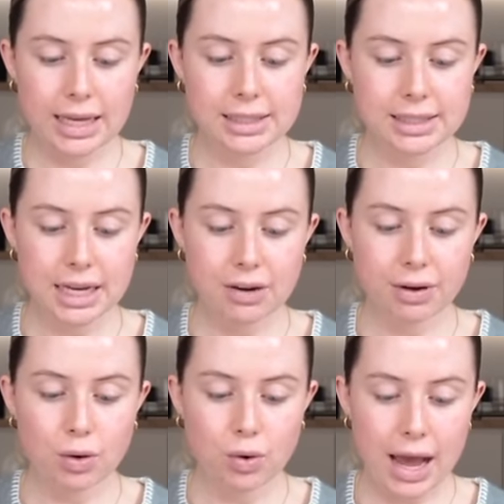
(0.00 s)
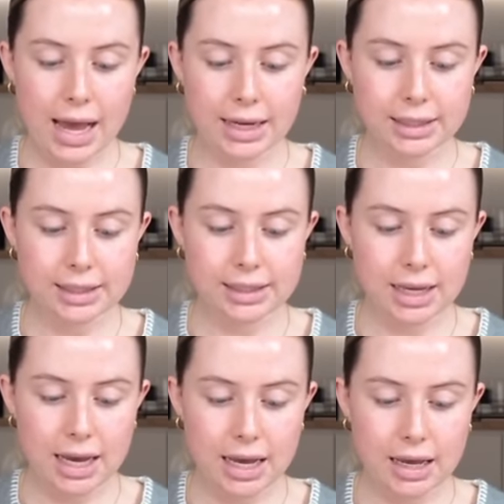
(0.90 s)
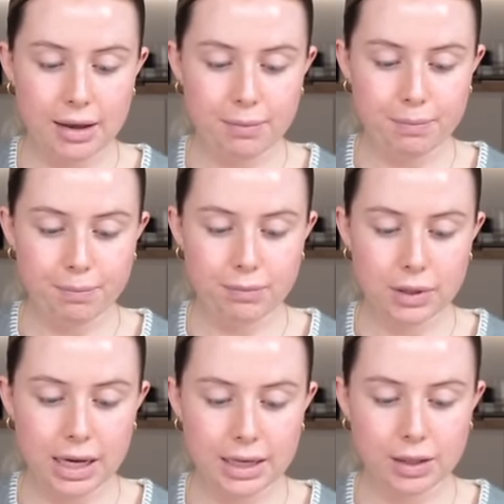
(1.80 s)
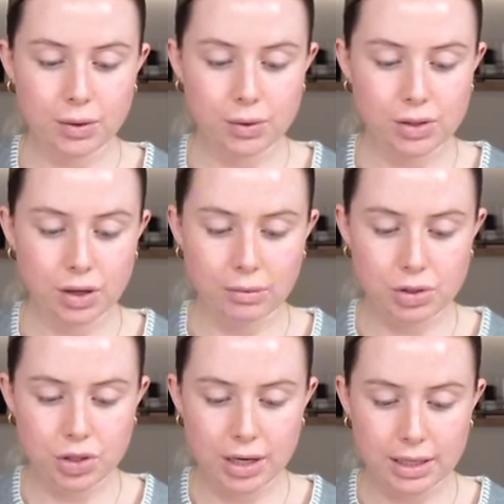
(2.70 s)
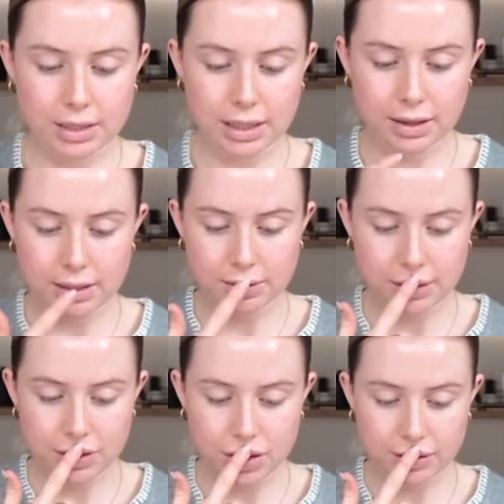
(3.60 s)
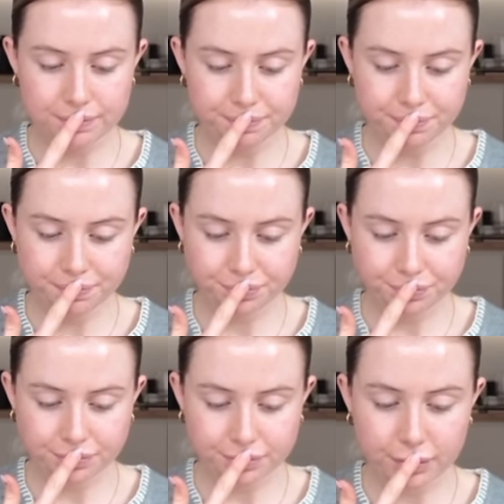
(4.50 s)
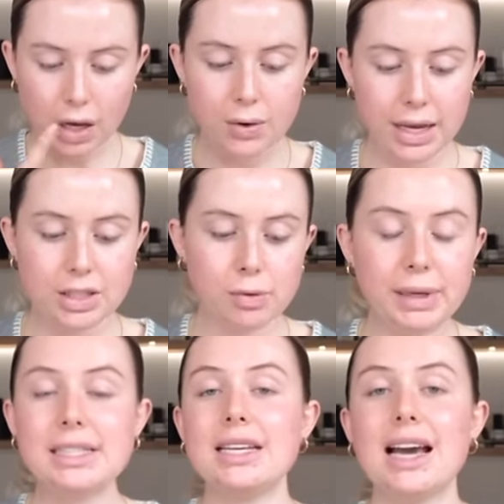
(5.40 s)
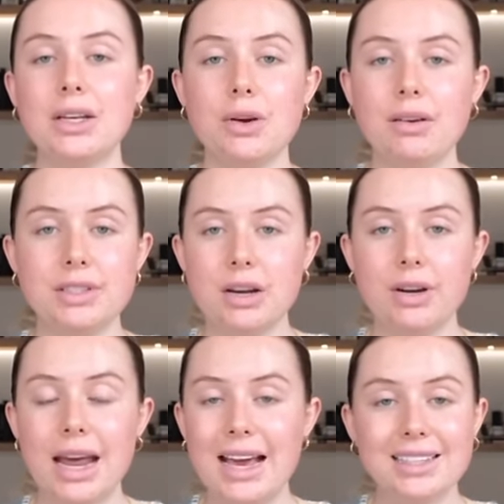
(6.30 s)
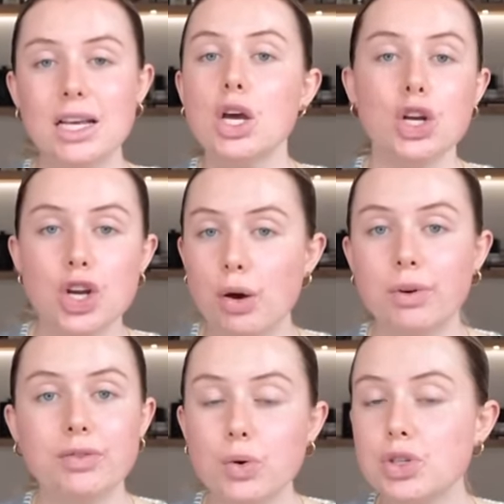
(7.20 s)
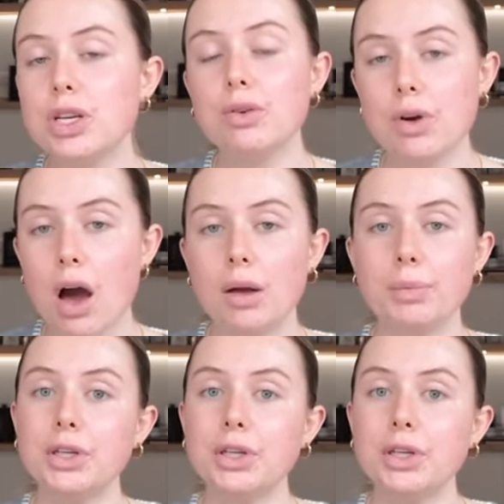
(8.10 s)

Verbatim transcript: is dairy or eggs? Um, can it cause? Sorry, I'm just trying to understand this question. Okay, so basically, can you have dairy and eggs? No, unfortunately, you can't